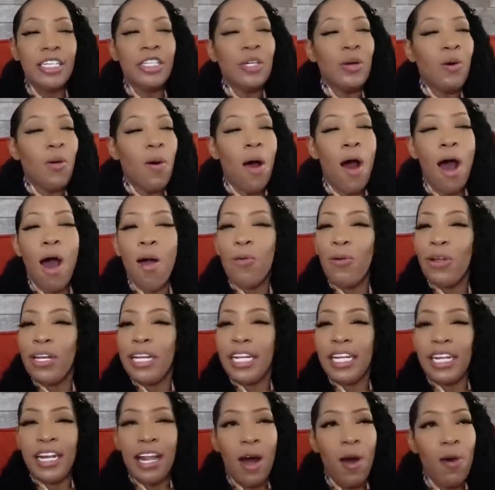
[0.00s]
you
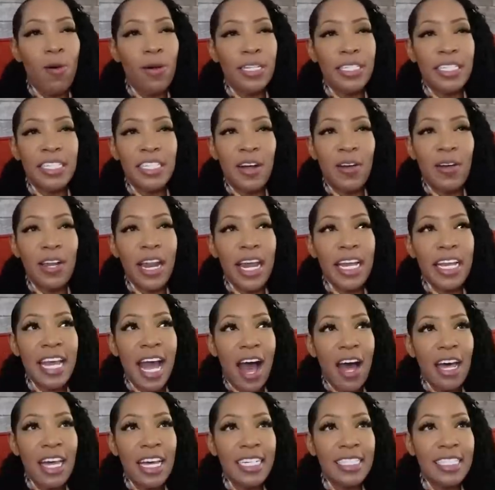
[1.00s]
already know. And so that
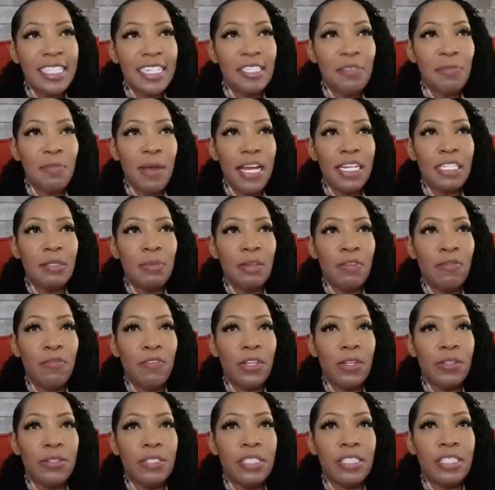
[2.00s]
y'all, it just makes me
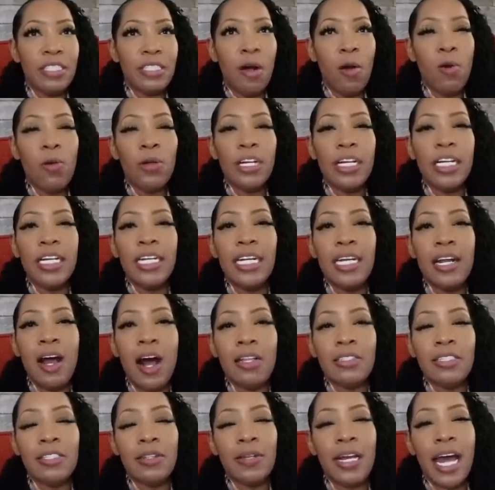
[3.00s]
feel so good. And
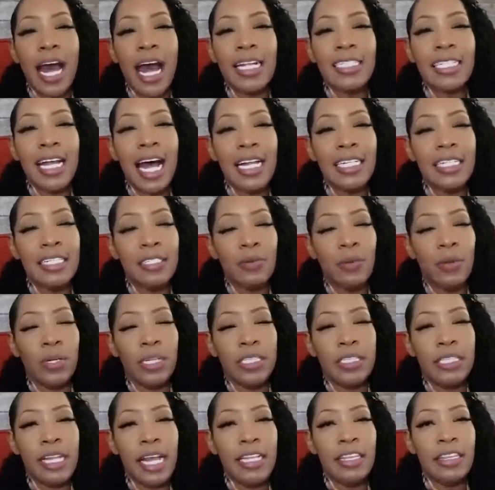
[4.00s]
also guys, I just want
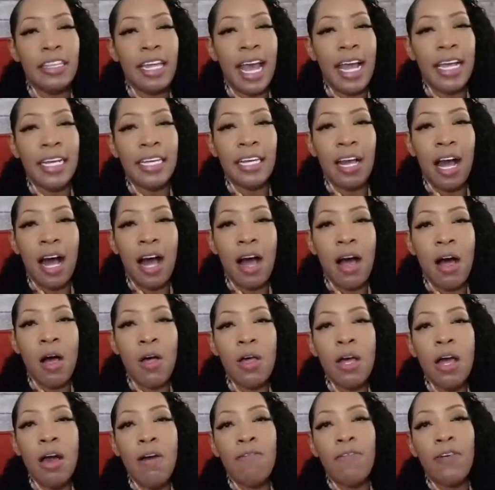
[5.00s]
to say thank
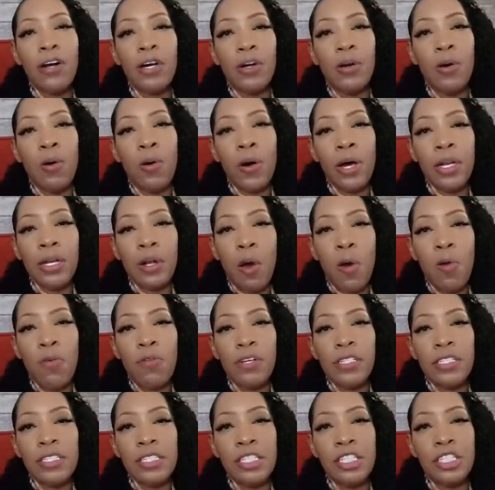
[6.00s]
y'all for going
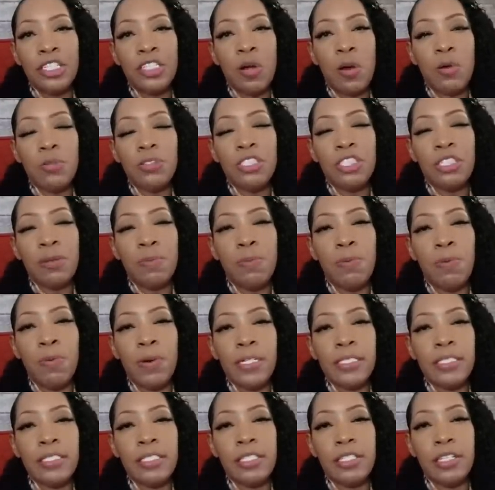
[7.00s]
over to show
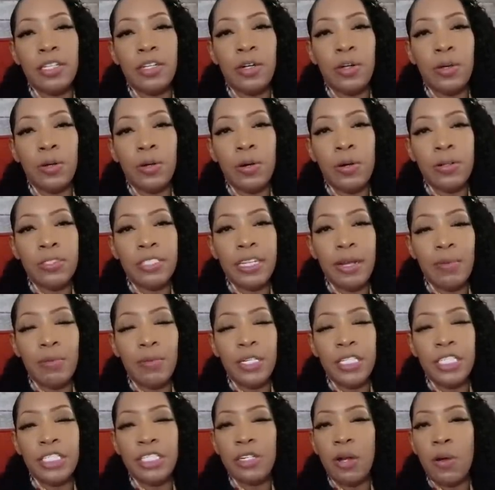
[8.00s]
support to the girls that
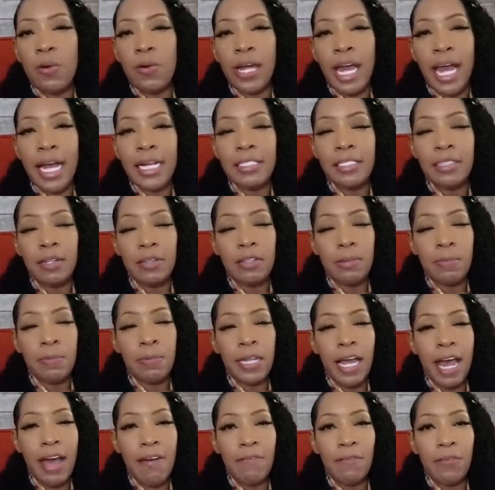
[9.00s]
we showcase on the
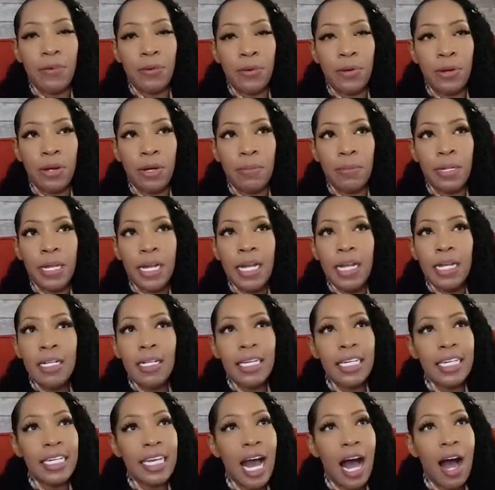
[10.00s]
platform.
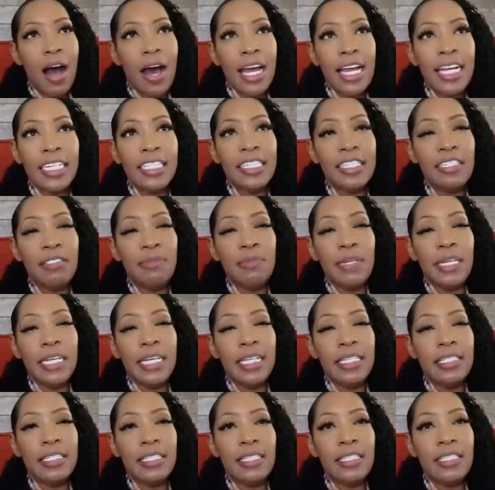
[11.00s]
Y'all, it just
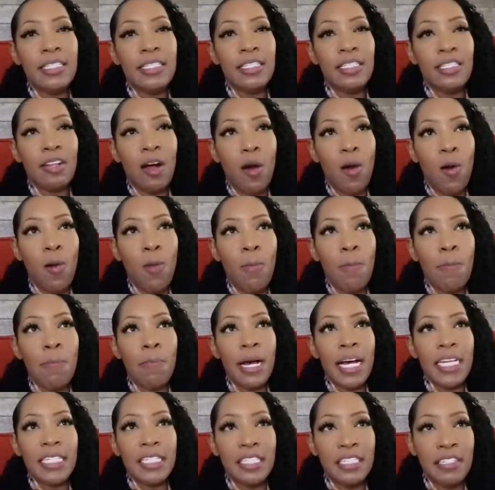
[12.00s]
means so
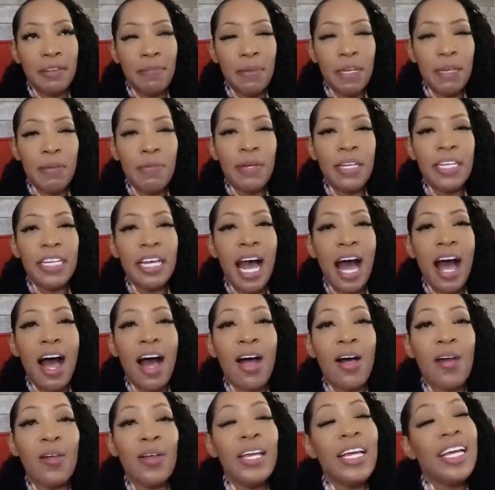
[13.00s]
much to me. But
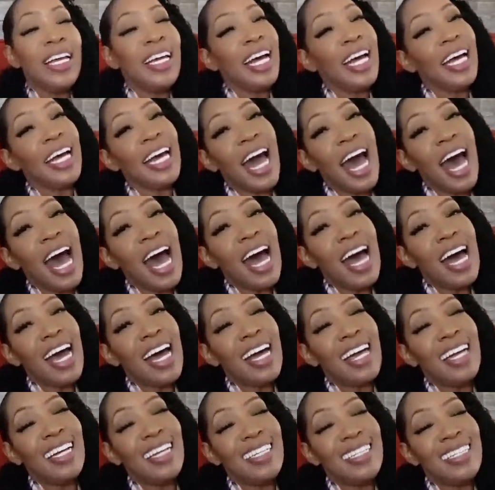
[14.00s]
y'all,
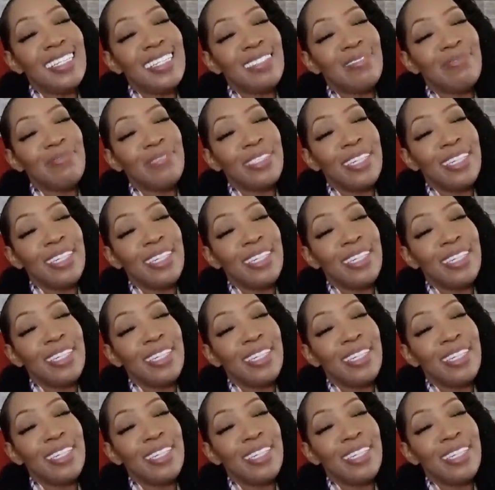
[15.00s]
guys,